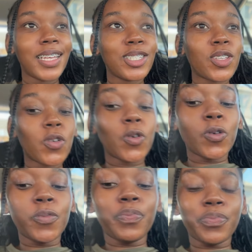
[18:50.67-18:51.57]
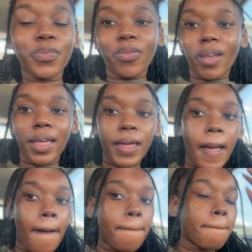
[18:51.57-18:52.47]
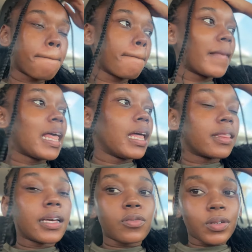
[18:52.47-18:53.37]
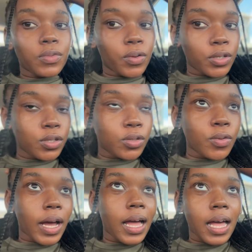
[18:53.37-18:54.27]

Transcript: So yeah, that's what we're going to do.